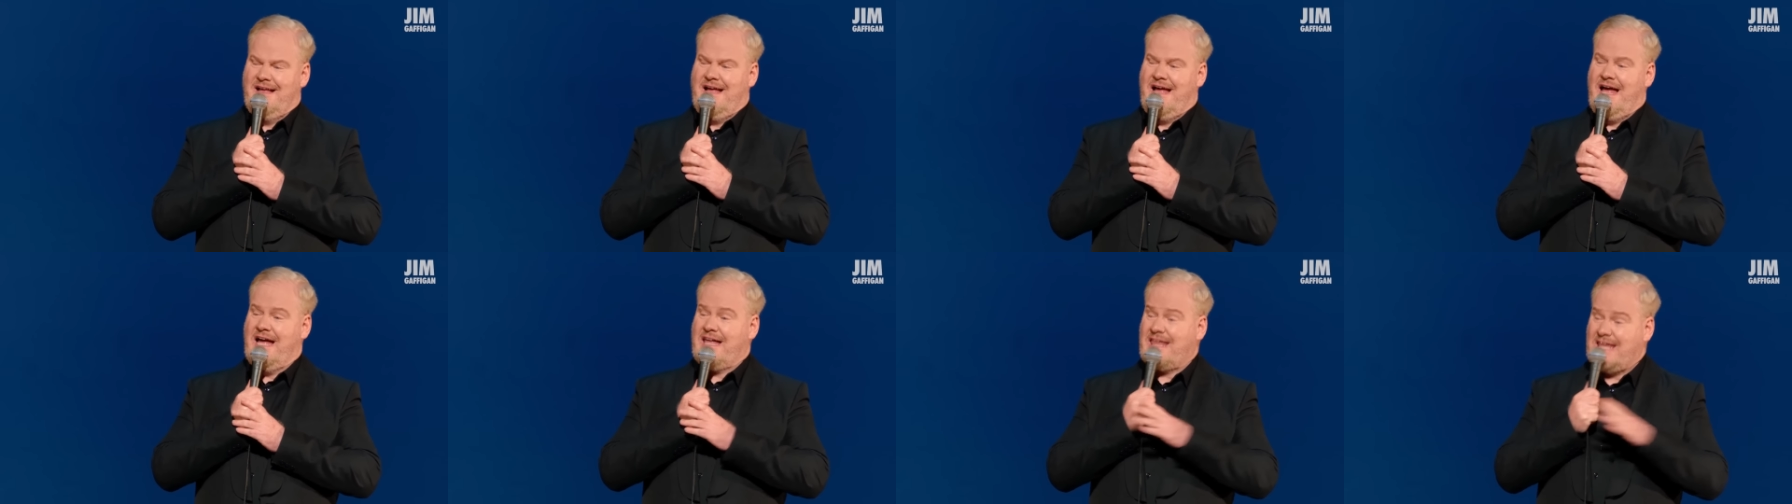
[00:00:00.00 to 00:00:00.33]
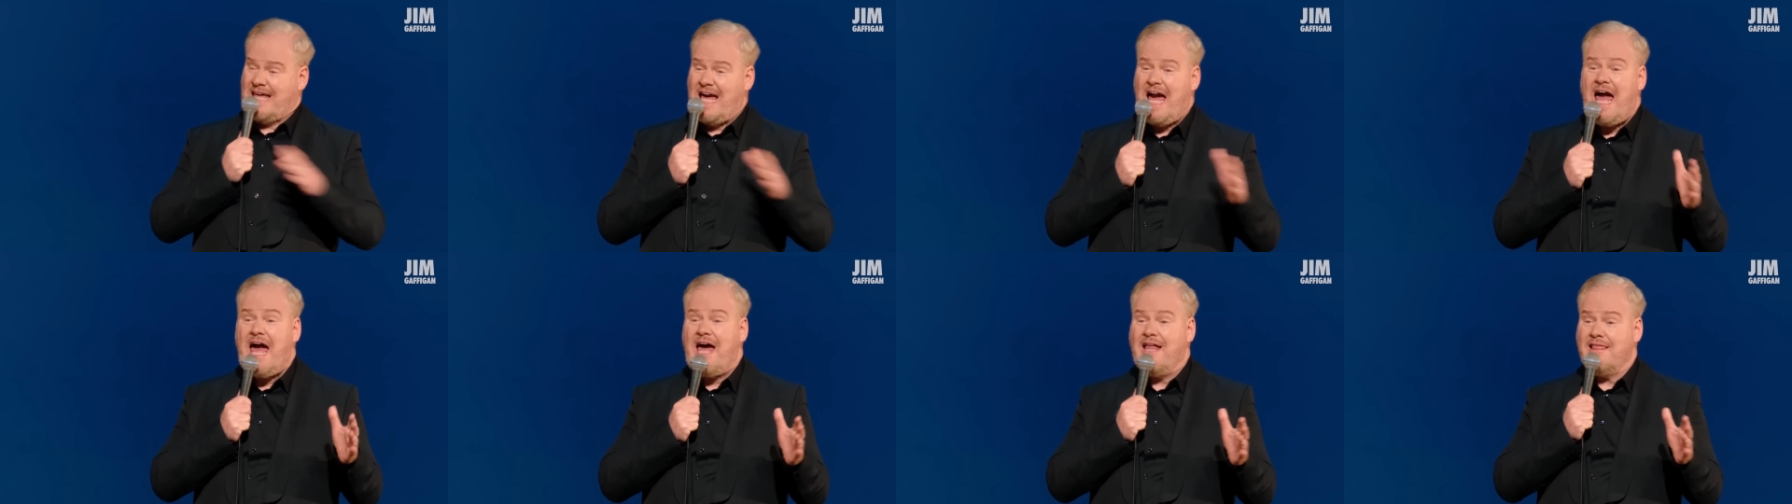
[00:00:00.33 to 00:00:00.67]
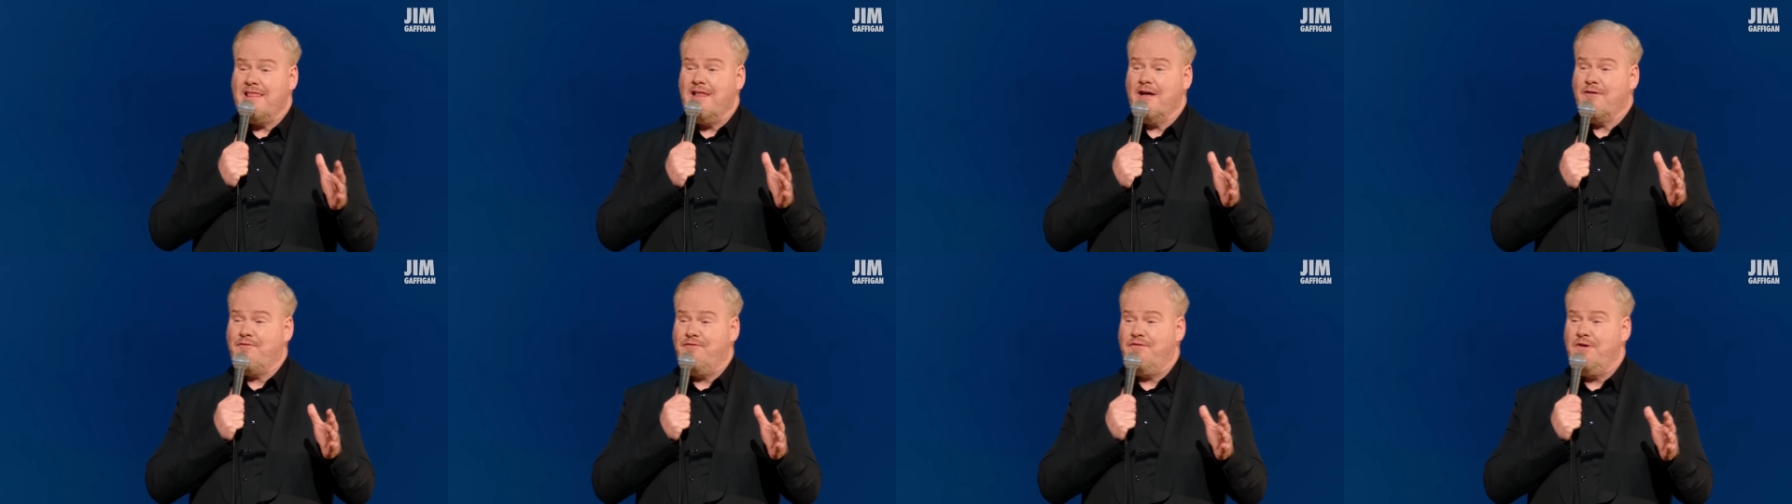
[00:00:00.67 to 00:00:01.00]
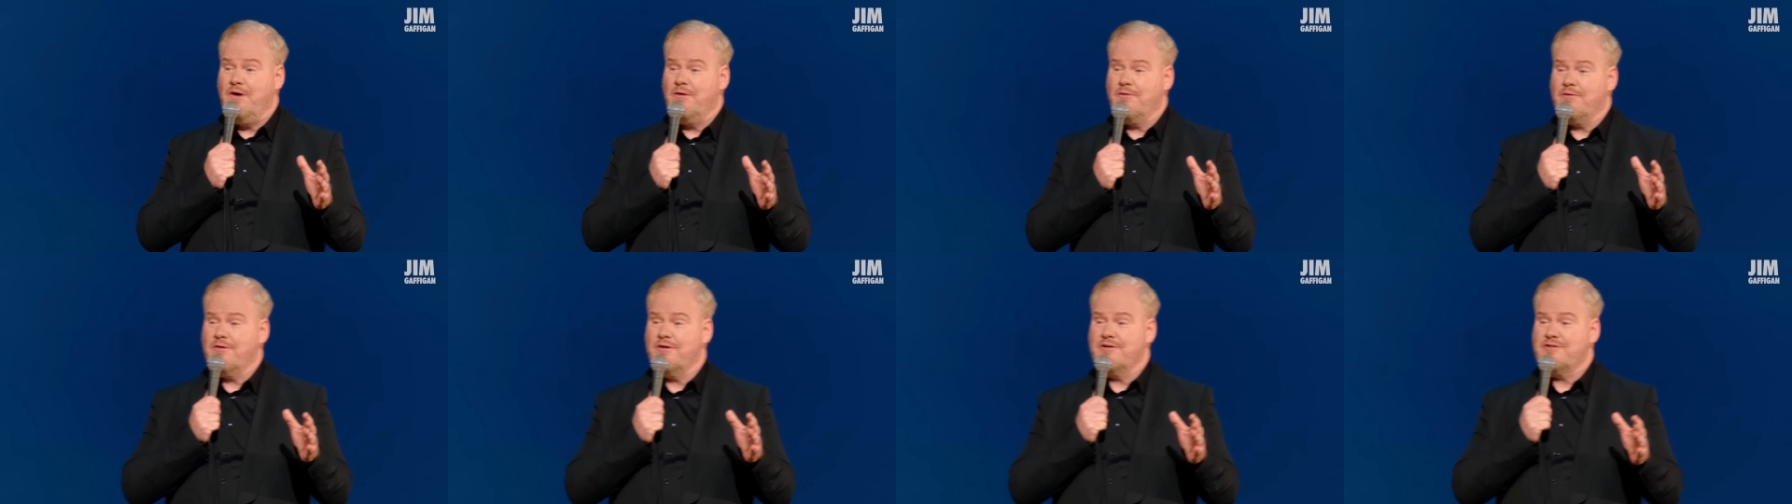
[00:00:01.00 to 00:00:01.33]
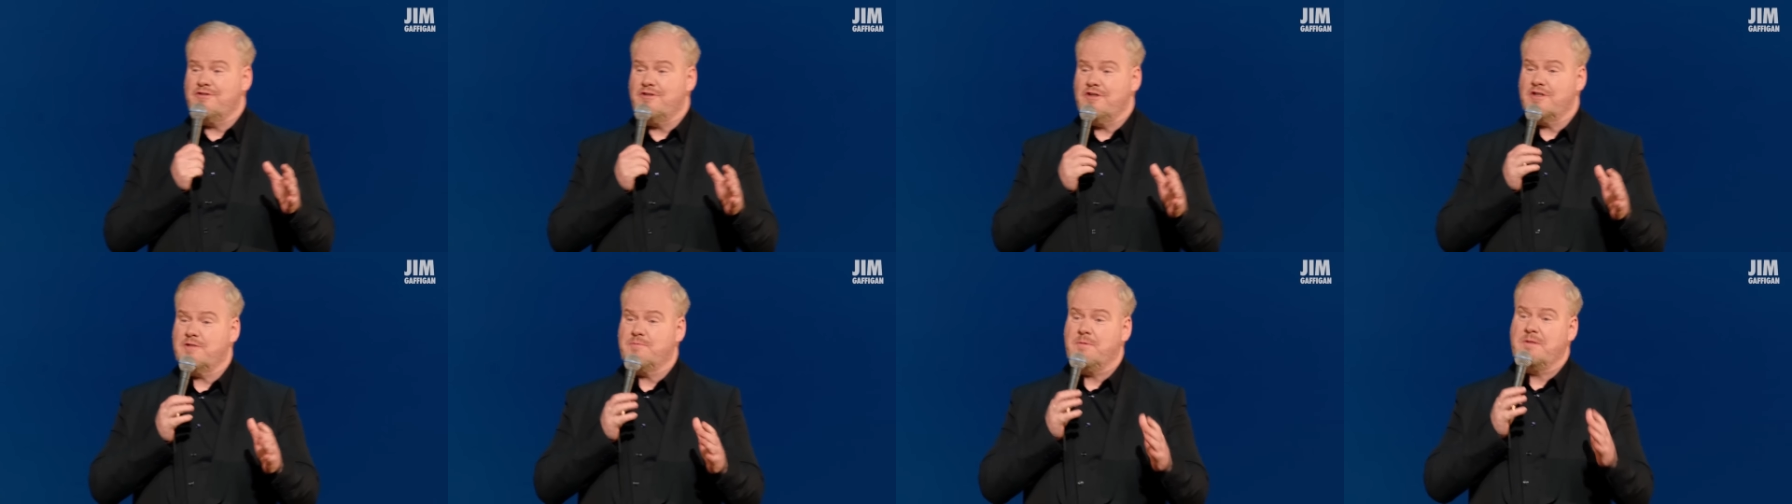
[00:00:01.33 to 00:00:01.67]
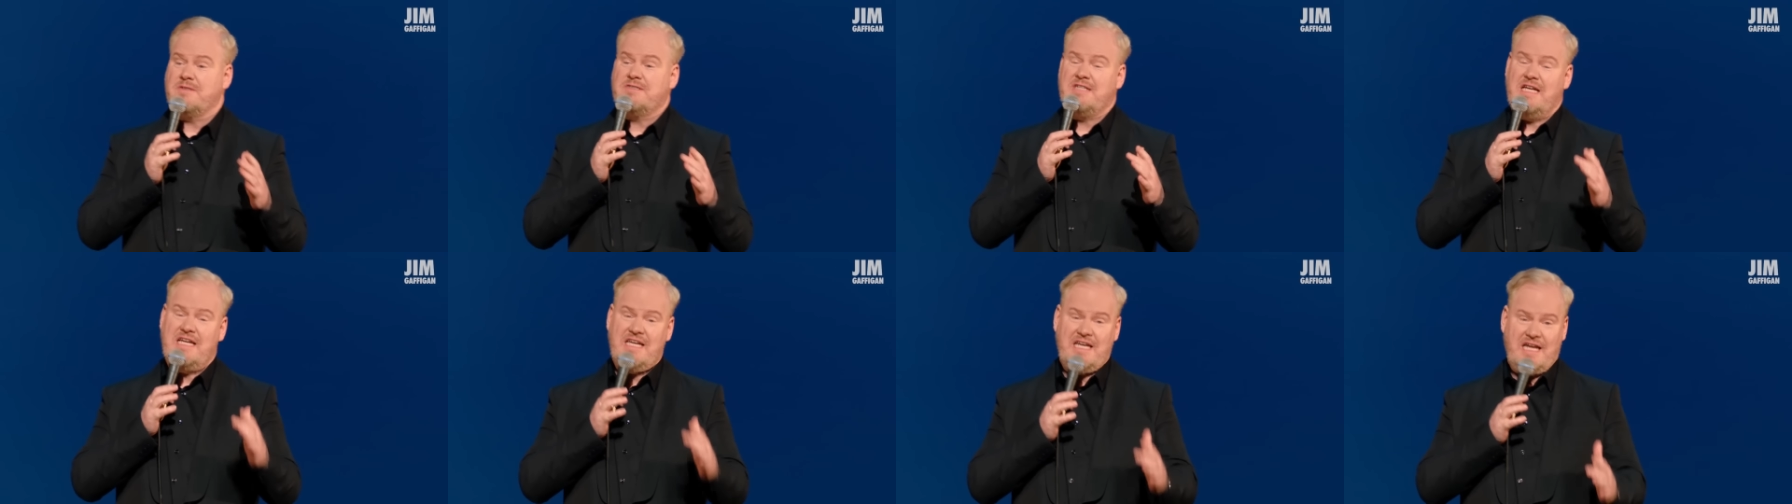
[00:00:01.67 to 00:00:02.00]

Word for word: At Catholic funerals, you're supposed to